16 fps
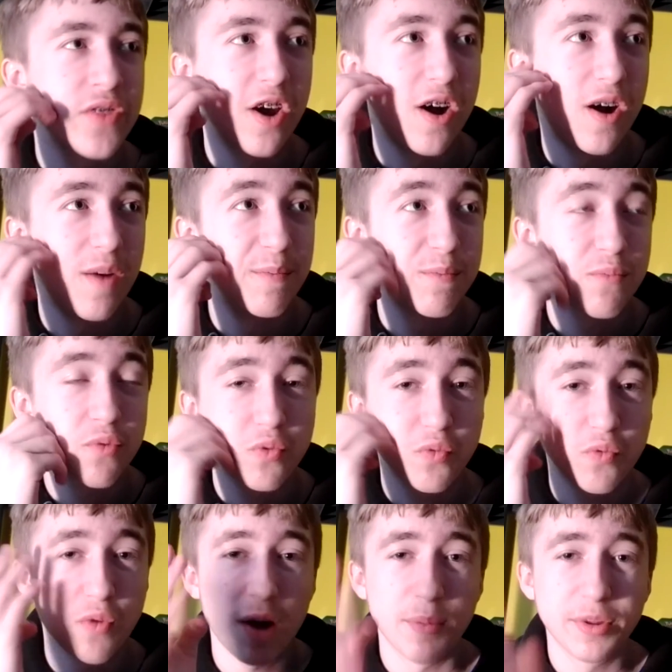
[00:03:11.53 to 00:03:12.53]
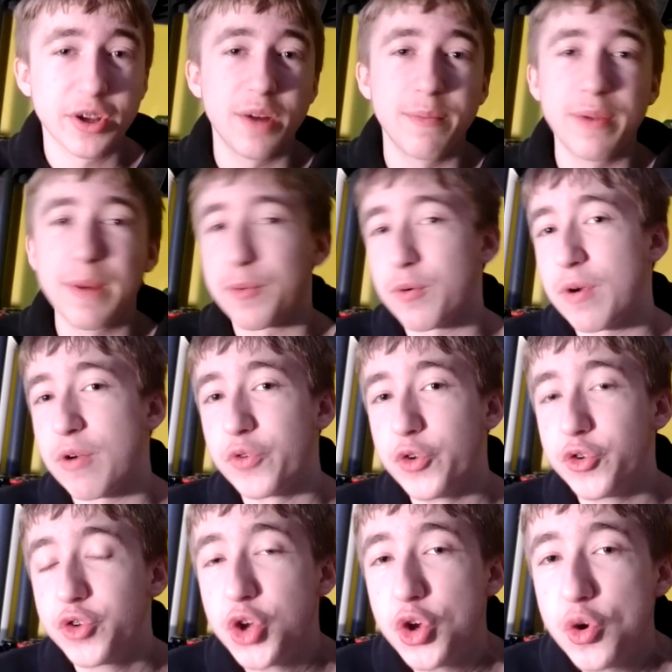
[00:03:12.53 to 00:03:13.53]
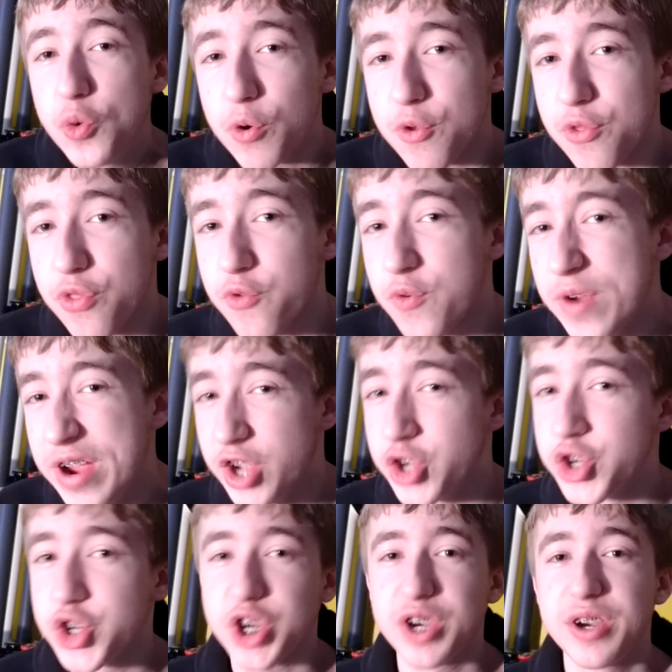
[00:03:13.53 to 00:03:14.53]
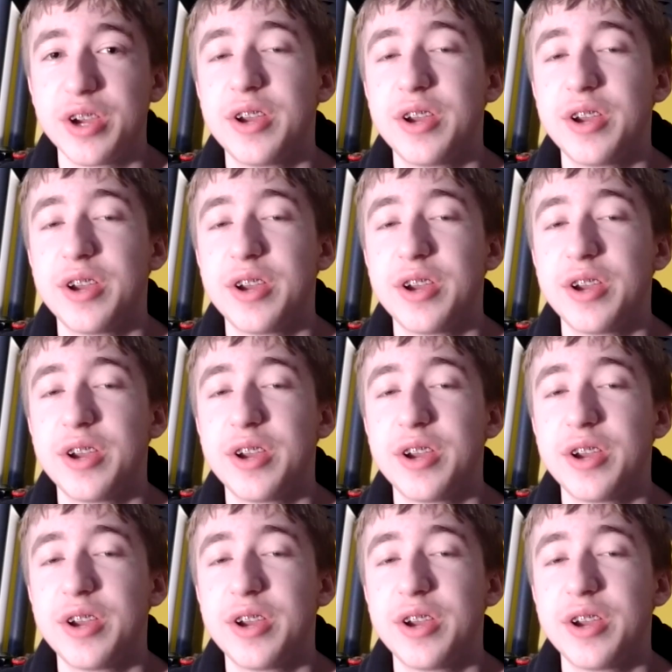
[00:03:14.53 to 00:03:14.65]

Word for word: Um, probably gonna be up around two or three ish.